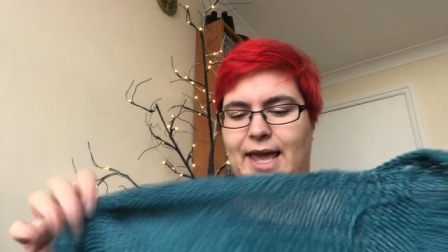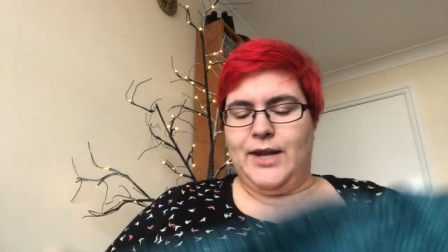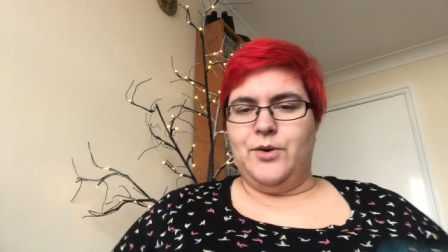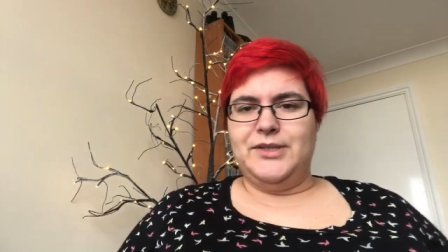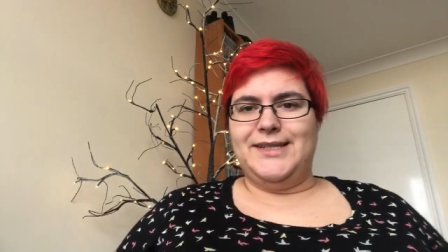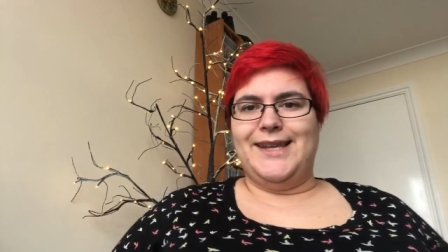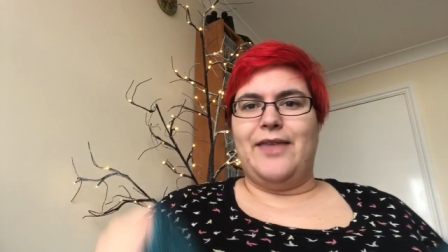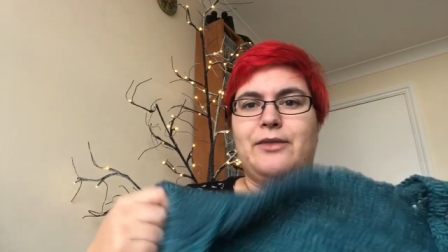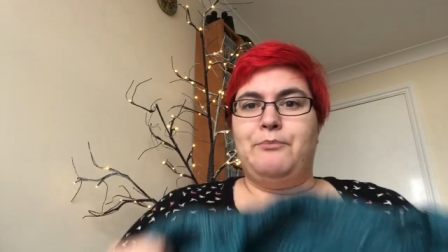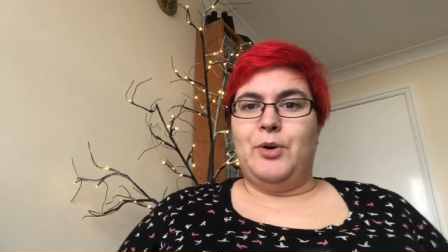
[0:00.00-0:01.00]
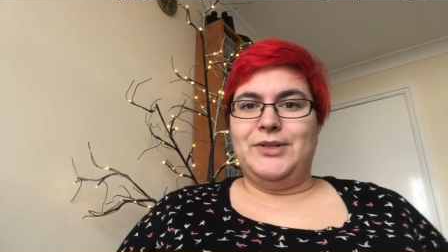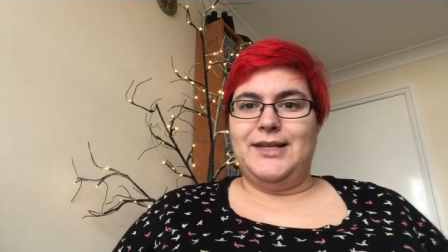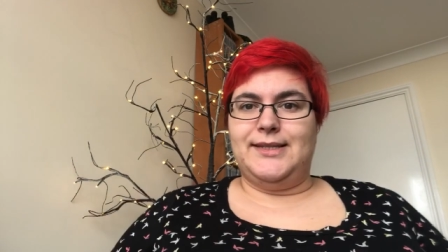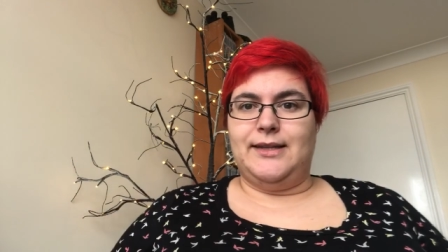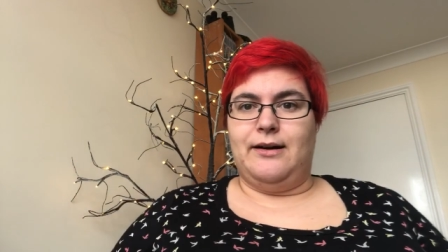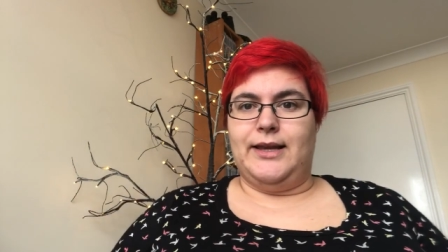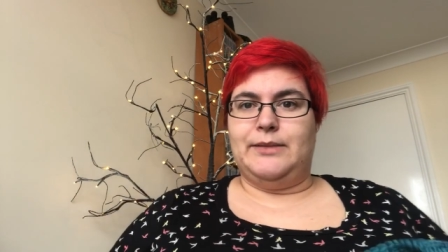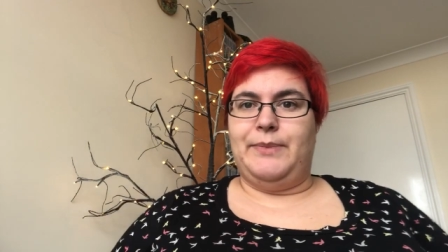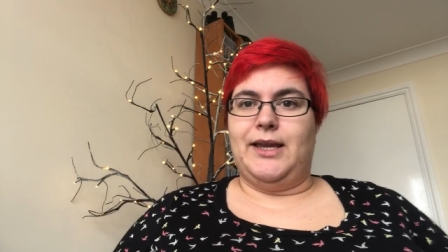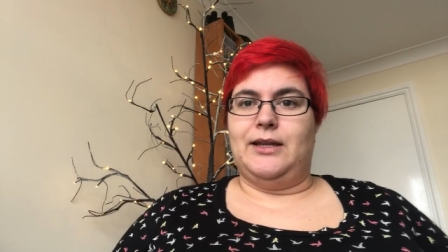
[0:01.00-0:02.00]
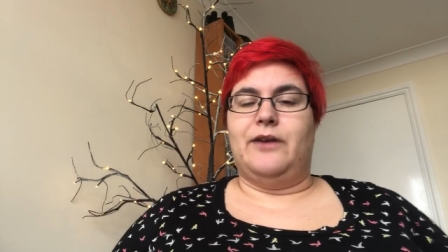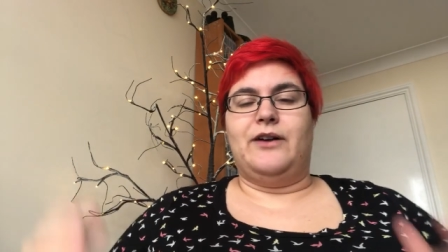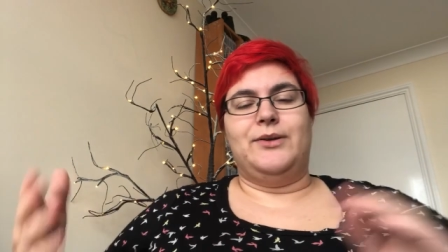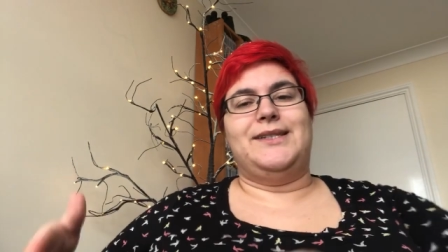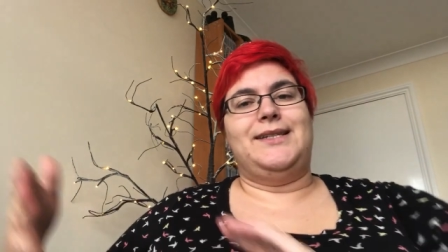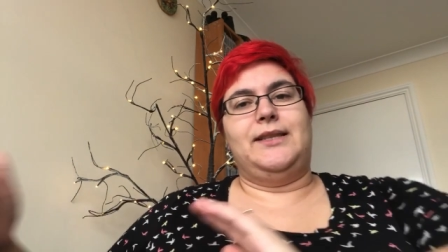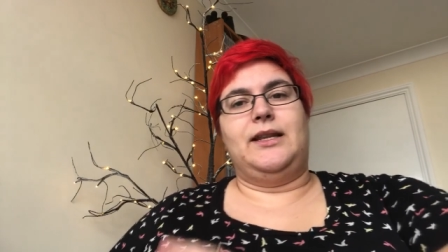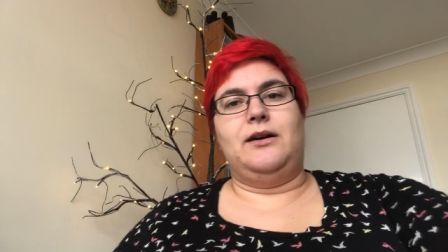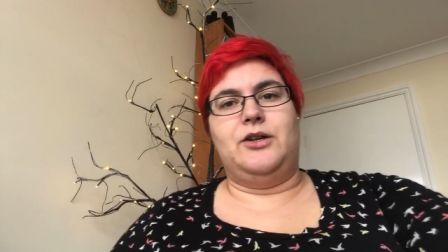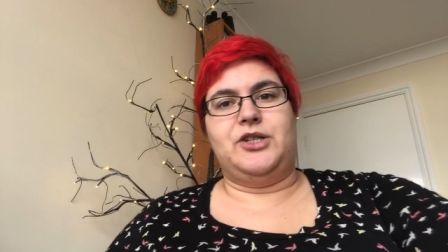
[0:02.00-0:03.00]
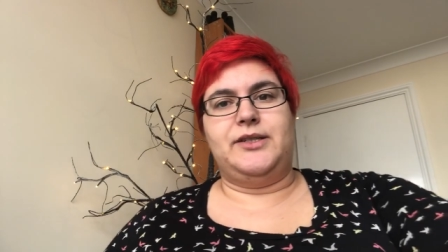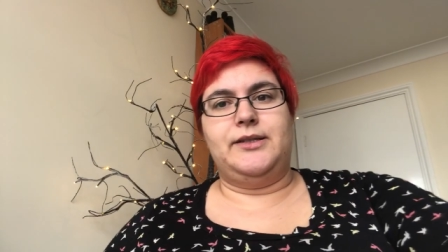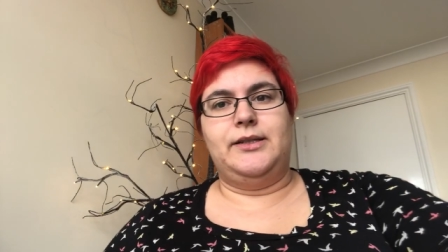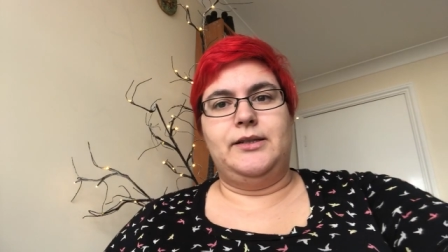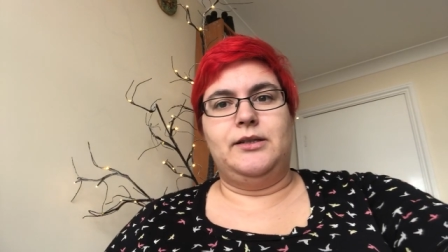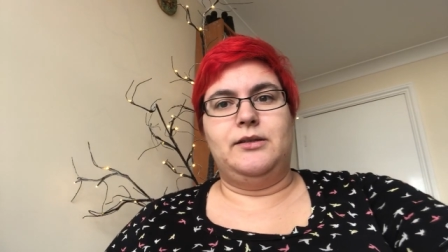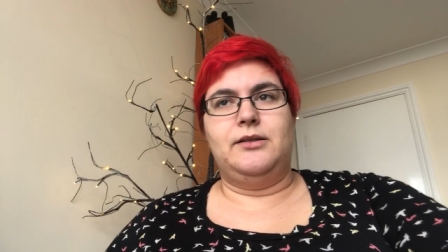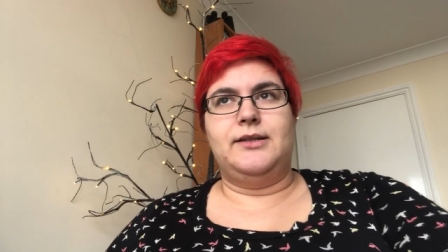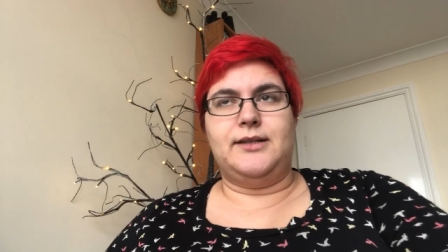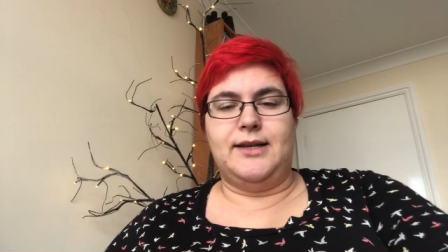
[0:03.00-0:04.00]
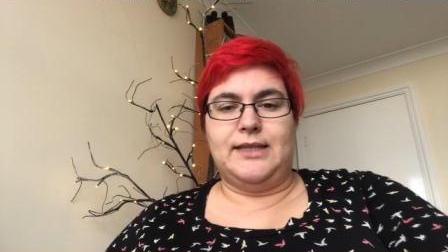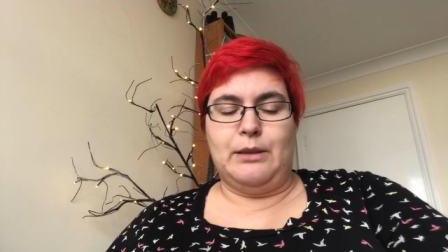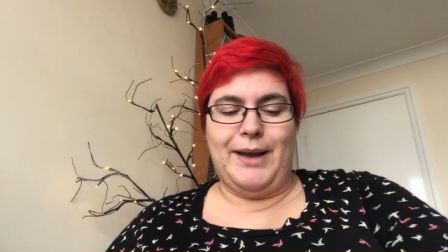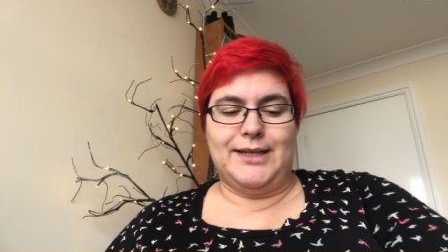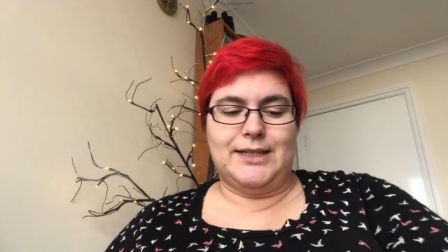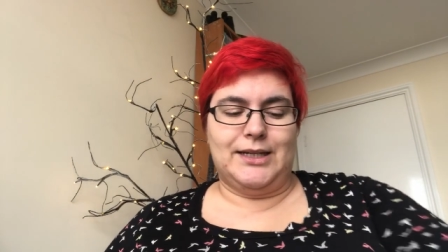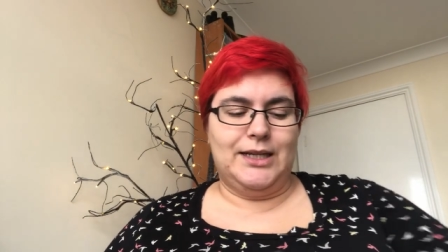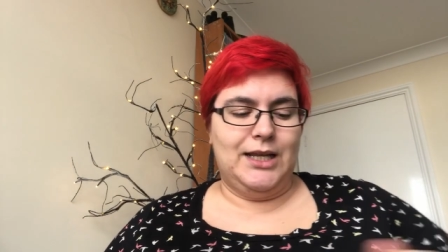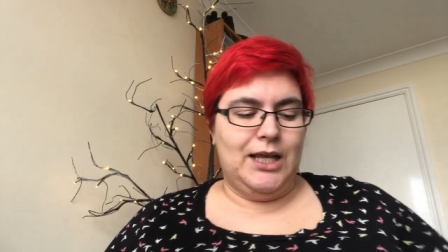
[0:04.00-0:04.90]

in order to get the body size big enough, I was knitting the largest size in the pattern.